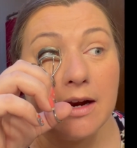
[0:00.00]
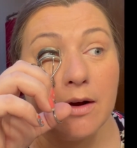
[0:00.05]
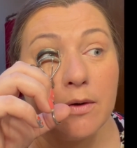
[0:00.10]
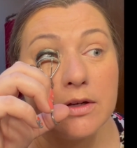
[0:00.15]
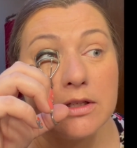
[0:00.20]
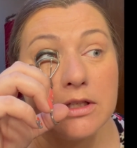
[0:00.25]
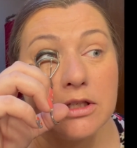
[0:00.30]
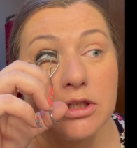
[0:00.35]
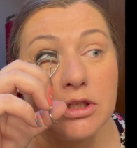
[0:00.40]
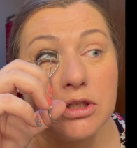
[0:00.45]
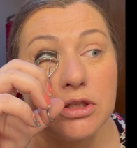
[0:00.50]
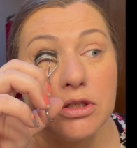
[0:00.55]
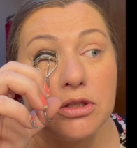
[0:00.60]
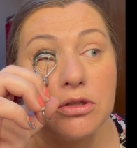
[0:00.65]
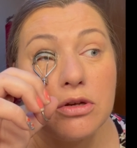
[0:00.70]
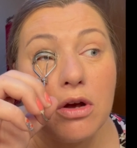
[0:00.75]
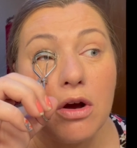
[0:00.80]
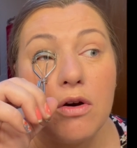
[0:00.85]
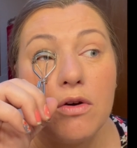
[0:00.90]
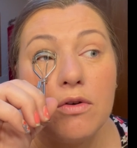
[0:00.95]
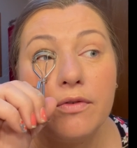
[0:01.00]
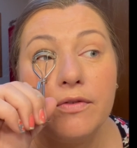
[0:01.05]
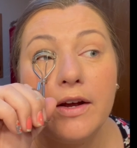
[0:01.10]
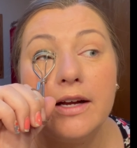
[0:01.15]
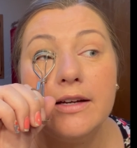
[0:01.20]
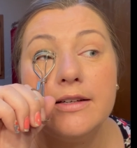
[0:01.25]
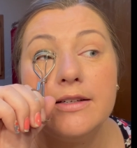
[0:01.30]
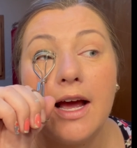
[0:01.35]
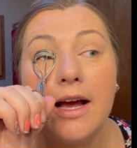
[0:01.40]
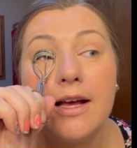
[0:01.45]
It was so
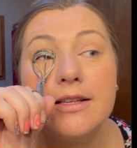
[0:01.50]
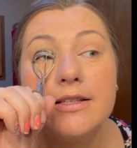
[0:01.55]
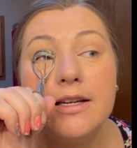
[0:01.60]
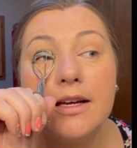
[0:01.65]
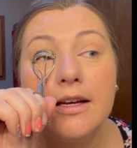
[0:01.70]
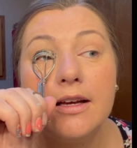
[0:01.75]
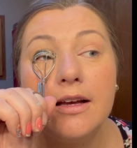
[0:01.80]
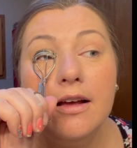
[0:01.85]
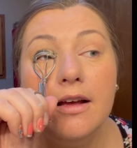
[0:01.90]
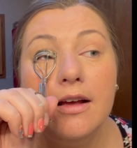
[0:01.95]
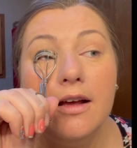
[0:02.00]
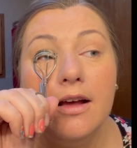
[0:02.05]
fantastic.